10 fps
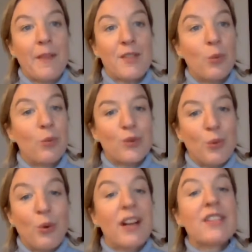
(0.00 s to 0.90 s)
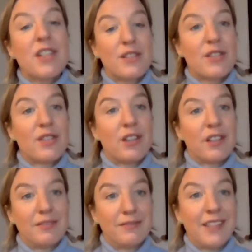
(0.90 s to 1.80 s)
So where is it
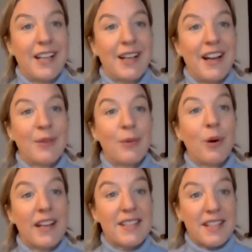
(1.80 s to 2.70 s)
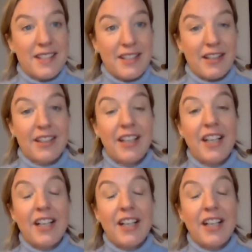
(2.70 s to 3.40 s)
stuck, and why is it stuck?